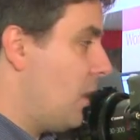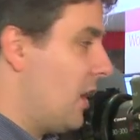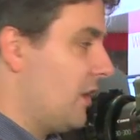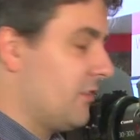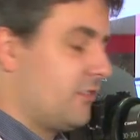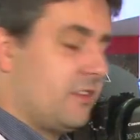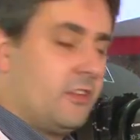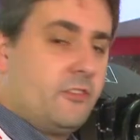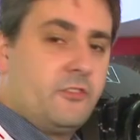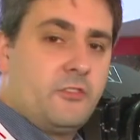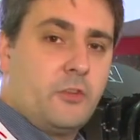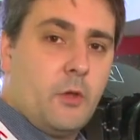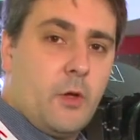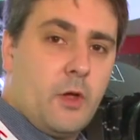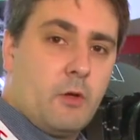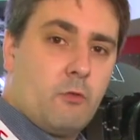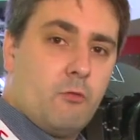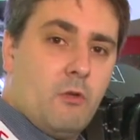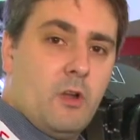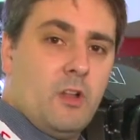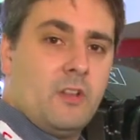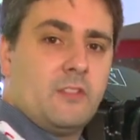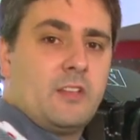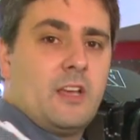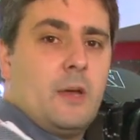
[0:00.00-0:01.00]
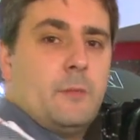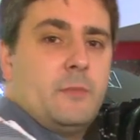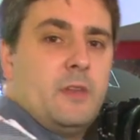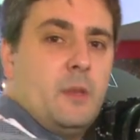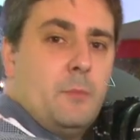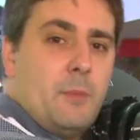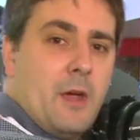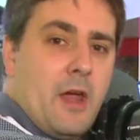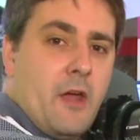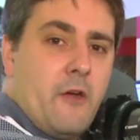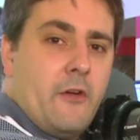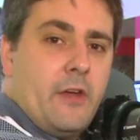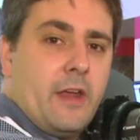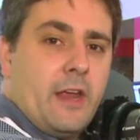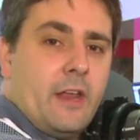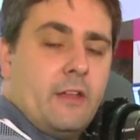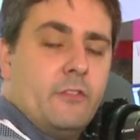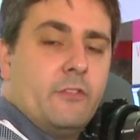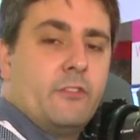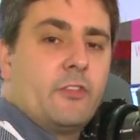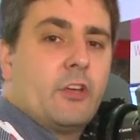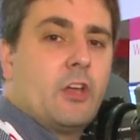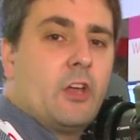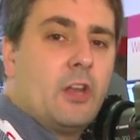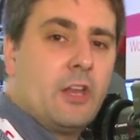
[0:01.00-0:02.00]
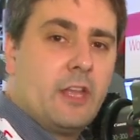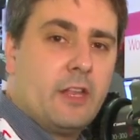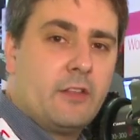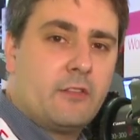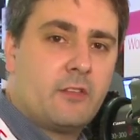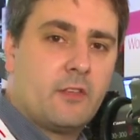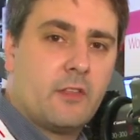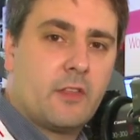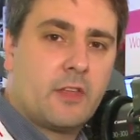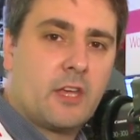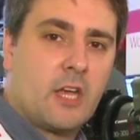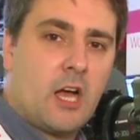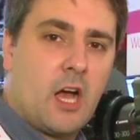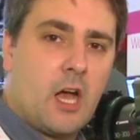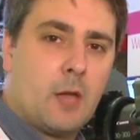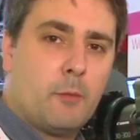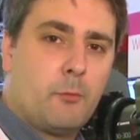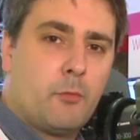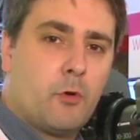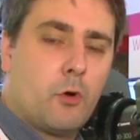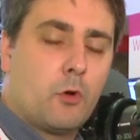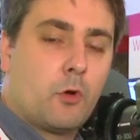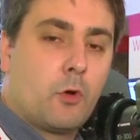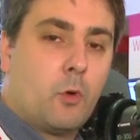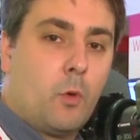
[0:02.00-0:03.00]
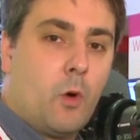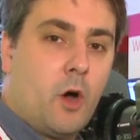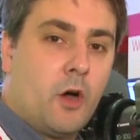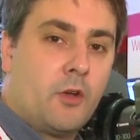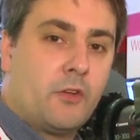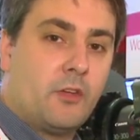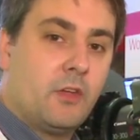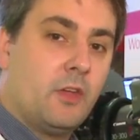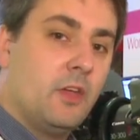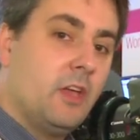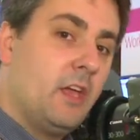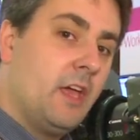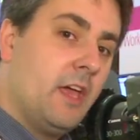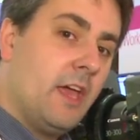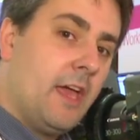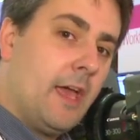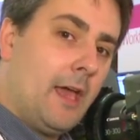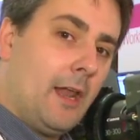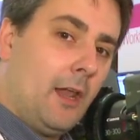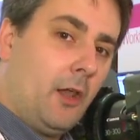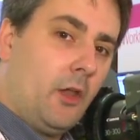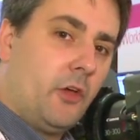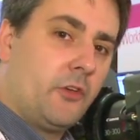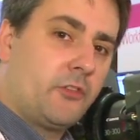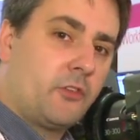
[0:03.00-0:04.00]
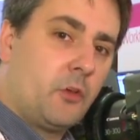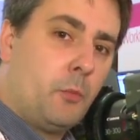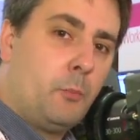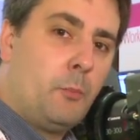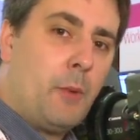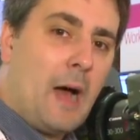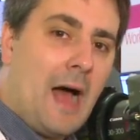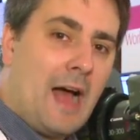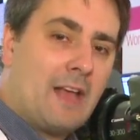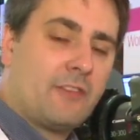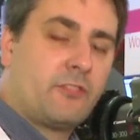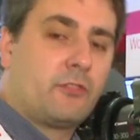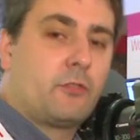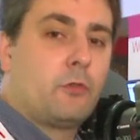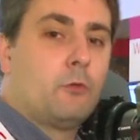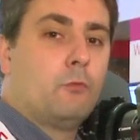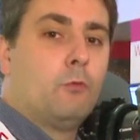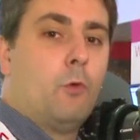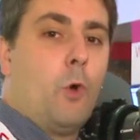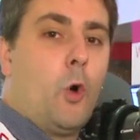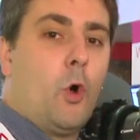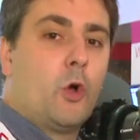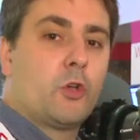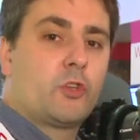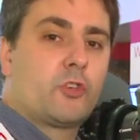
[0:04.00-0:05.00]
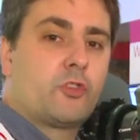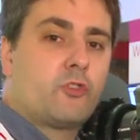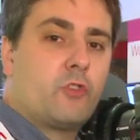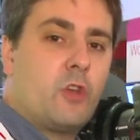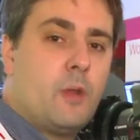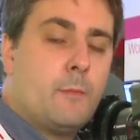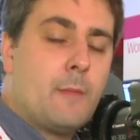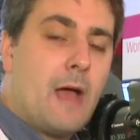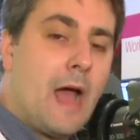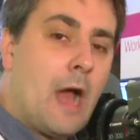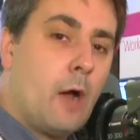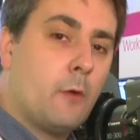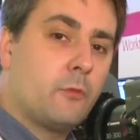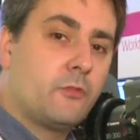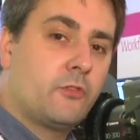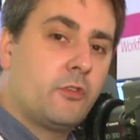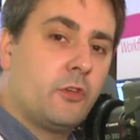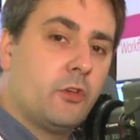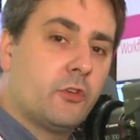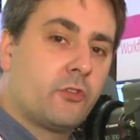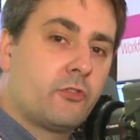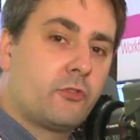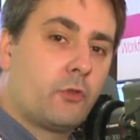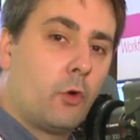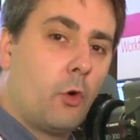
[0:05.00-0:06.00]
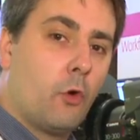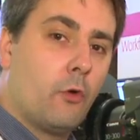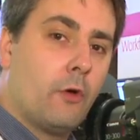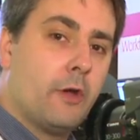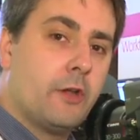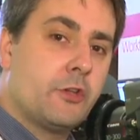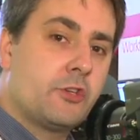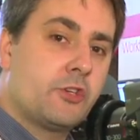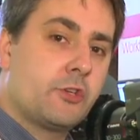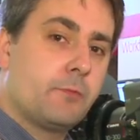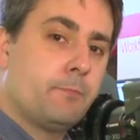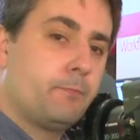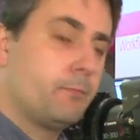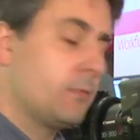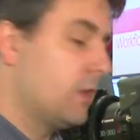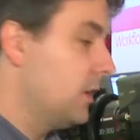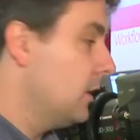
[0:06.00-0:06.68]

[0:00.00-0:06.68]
whilst it's doing real-time debayering internally into the Kai Pro Quad, it'll also pass the RAW stream out to your storage.